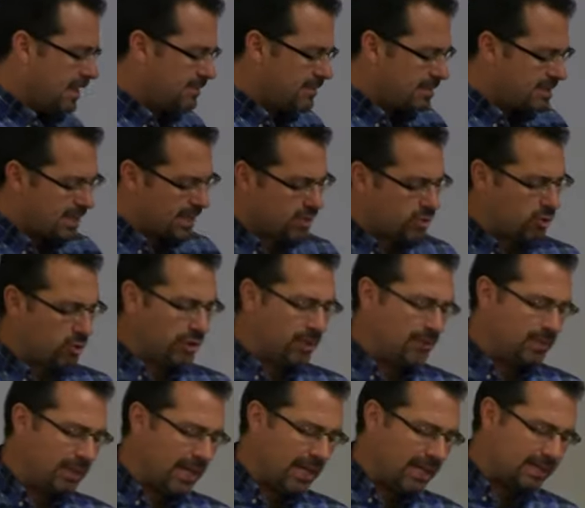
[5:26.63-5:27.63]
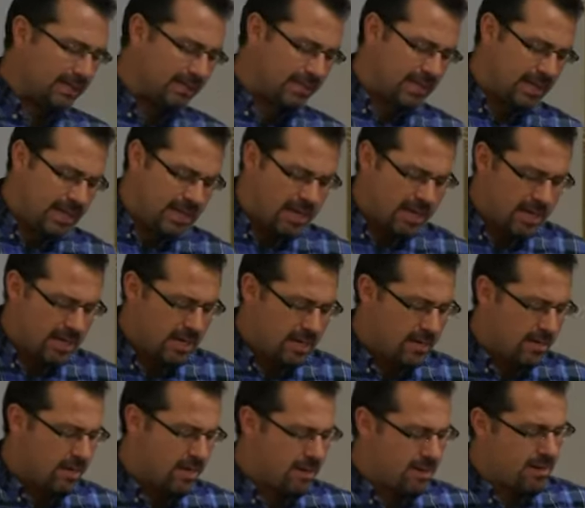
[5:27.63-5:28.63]
David said to Ahimelech,
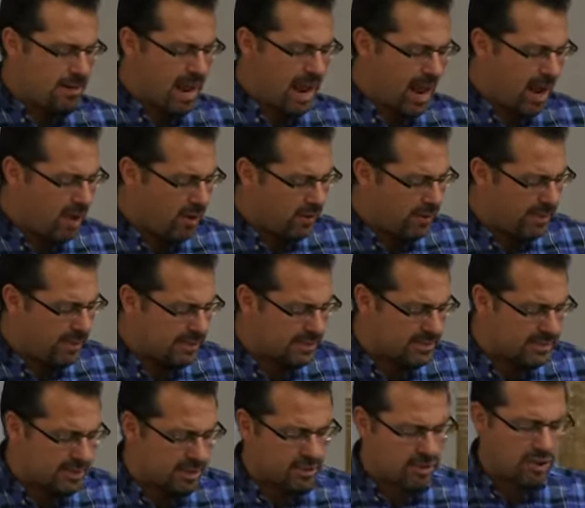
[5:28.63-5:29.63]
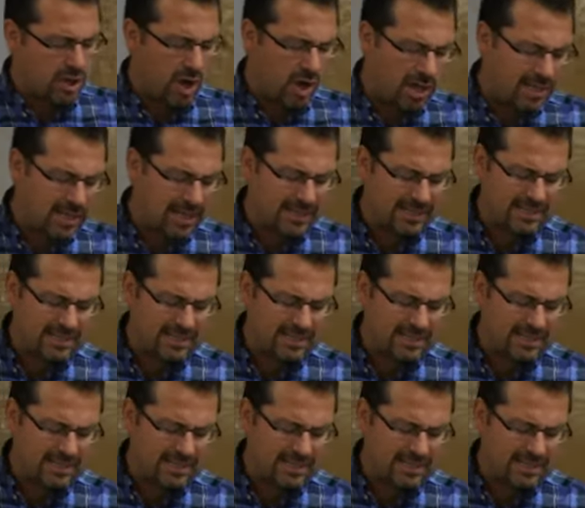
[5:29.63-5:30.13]
Now is there not